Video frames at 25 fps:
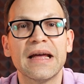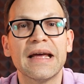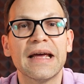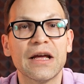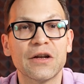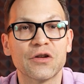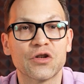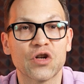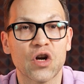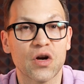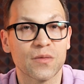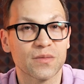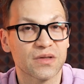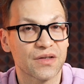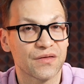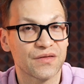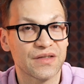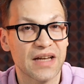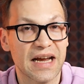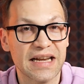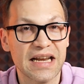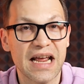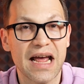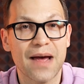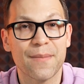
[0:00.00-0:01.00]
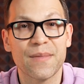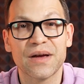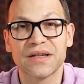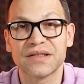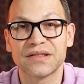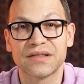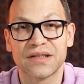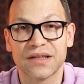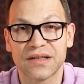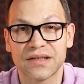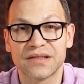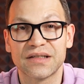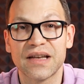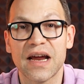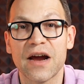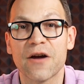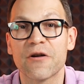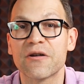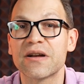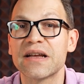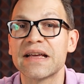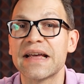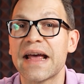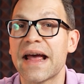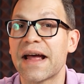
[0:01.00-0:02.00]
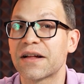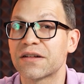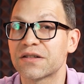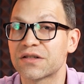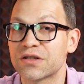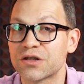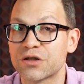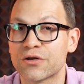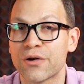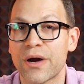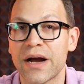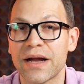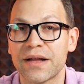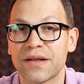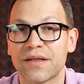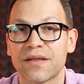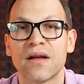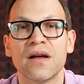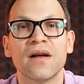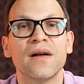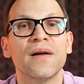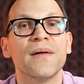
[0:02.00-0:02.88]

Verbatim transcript: in terms of dynamics, dexterity, and strength.